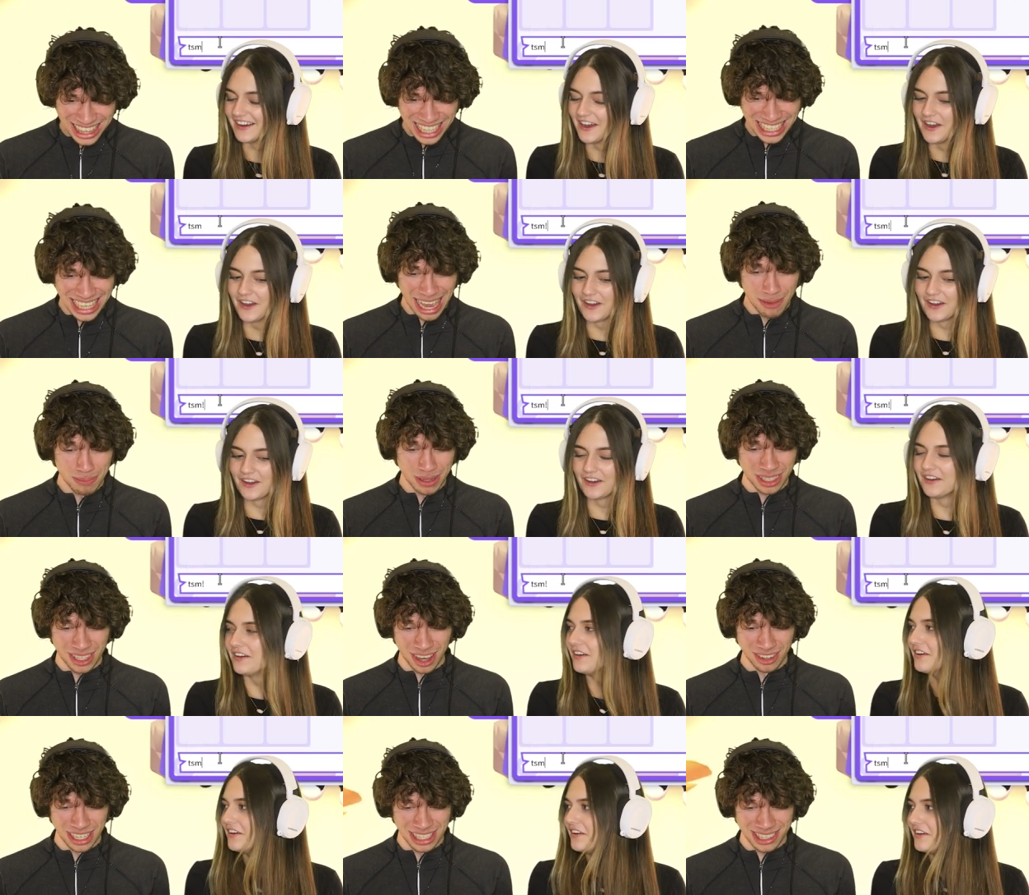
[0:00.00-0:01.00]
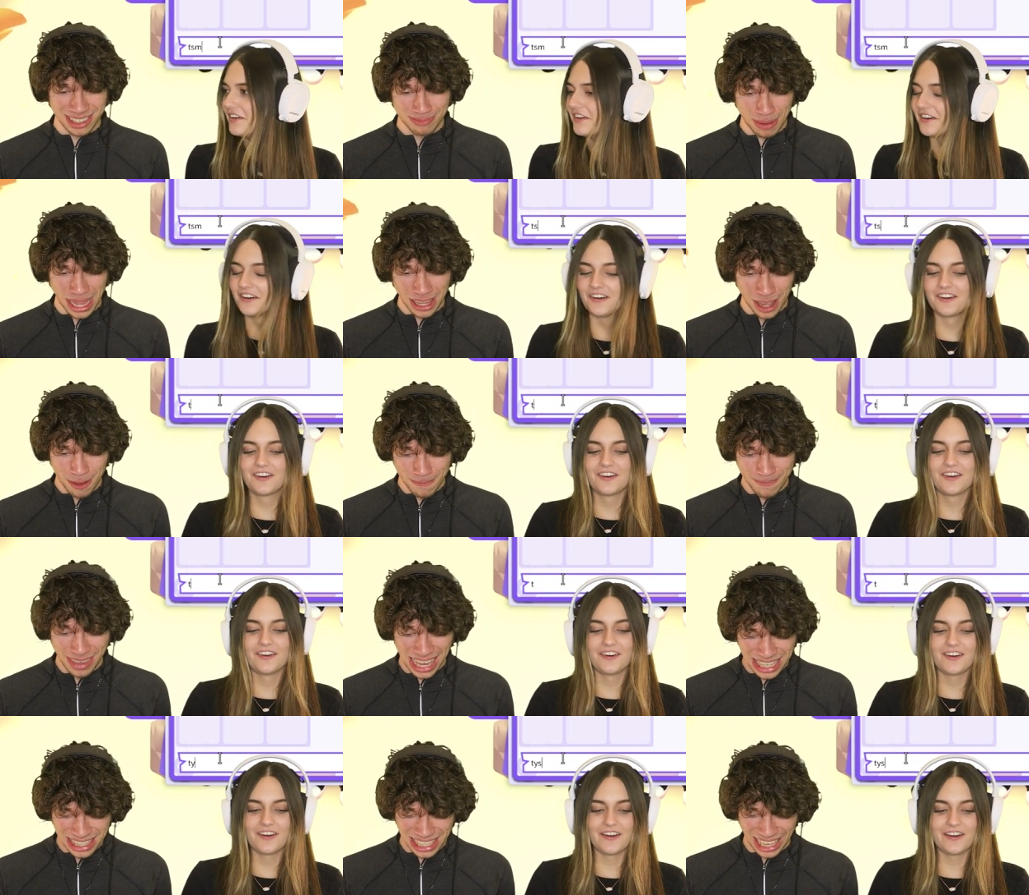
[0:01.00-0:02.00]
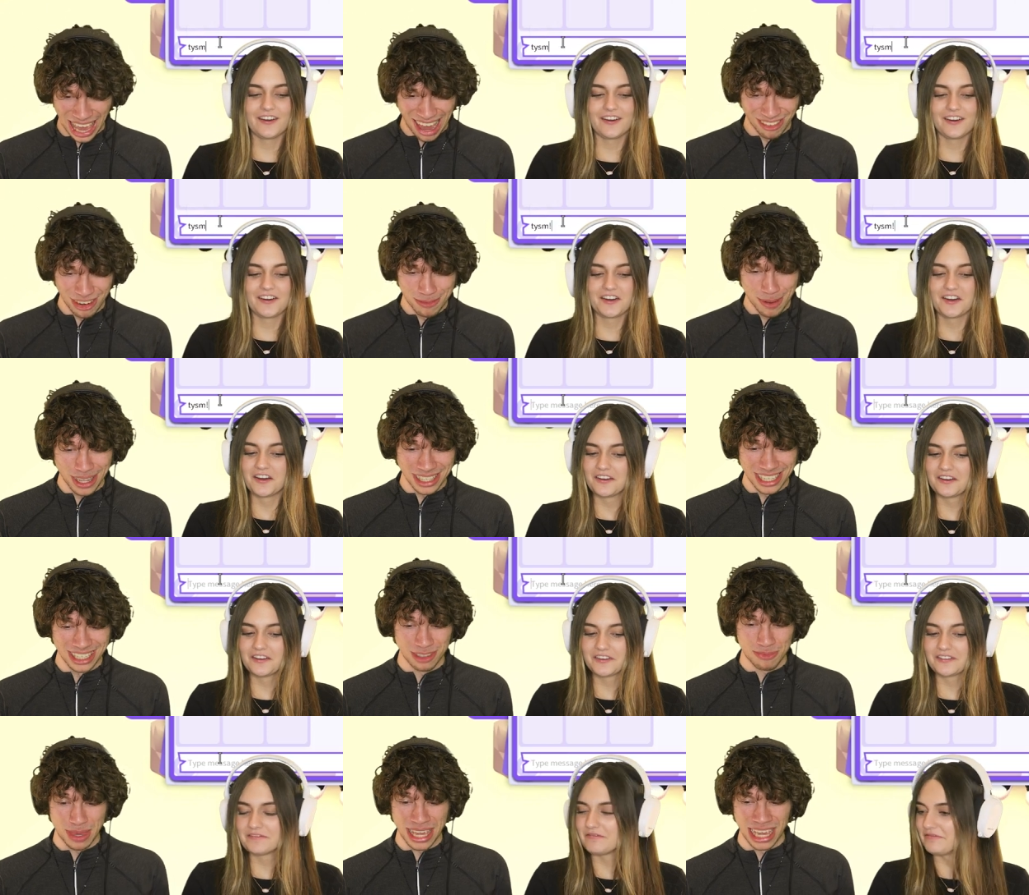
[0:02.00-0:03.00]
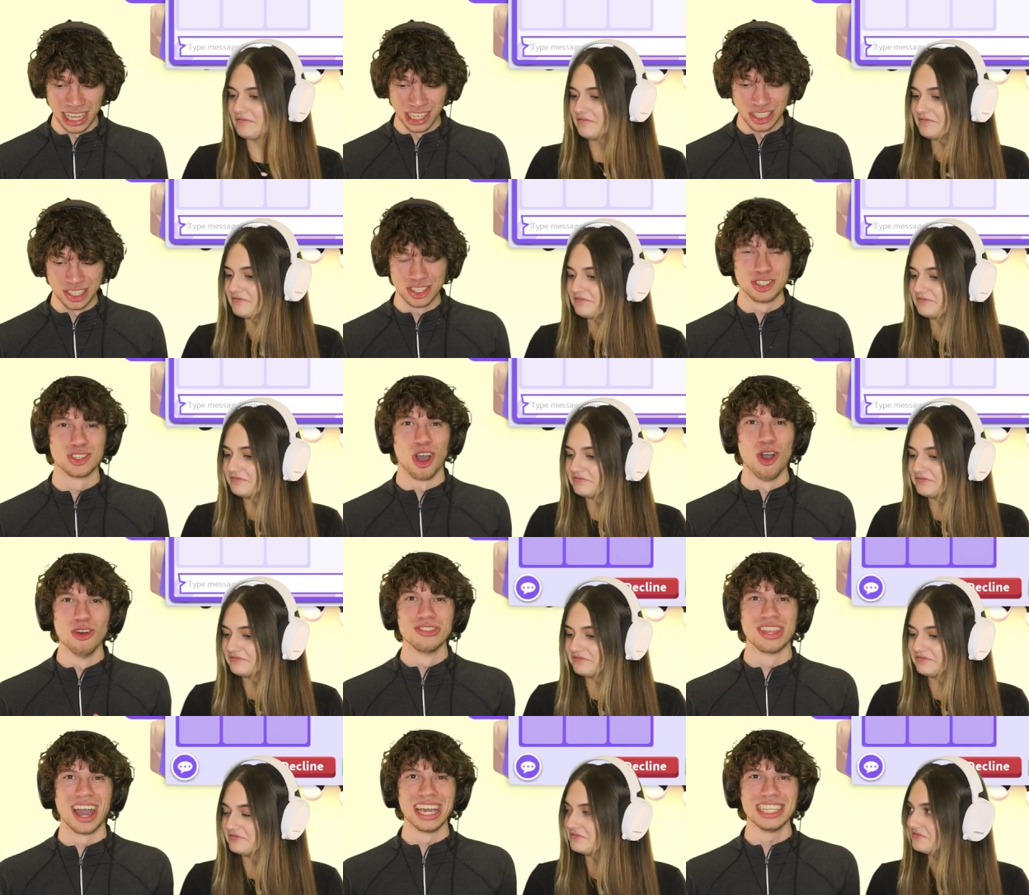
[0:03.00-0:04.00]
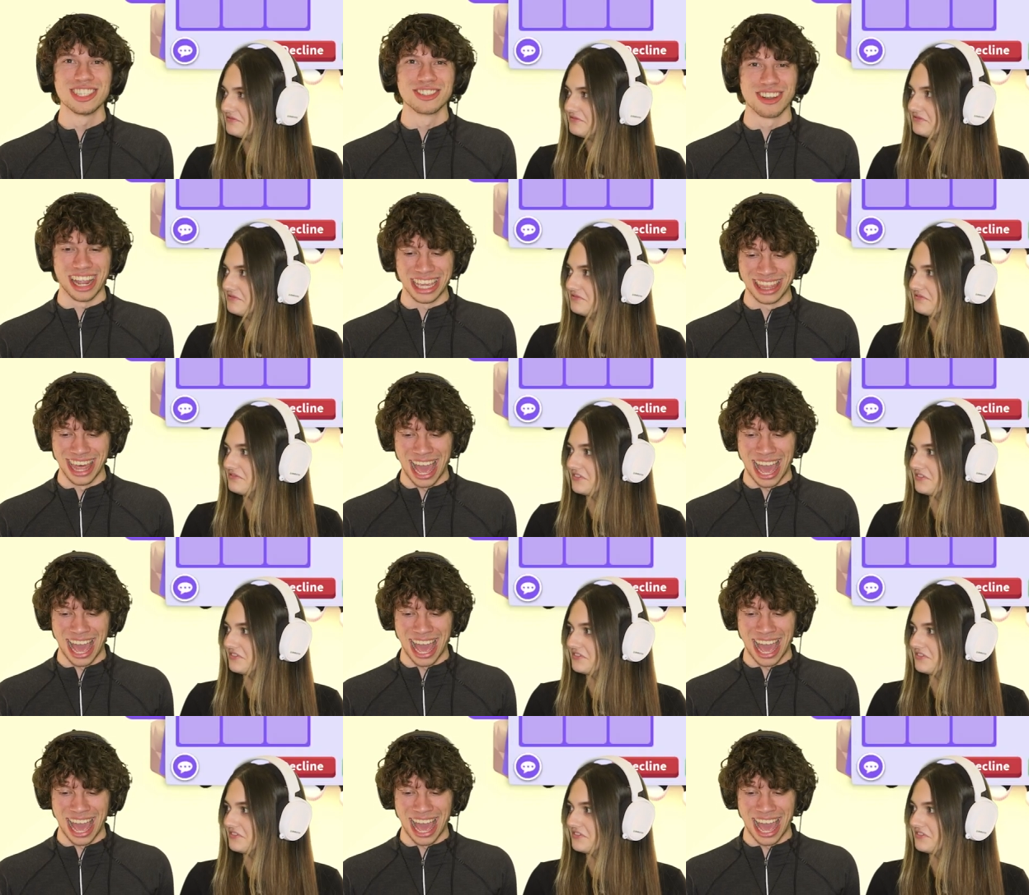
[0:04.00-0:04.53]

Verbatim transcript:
Speaker 1: This episode has been amazing. Everybody is being so nice right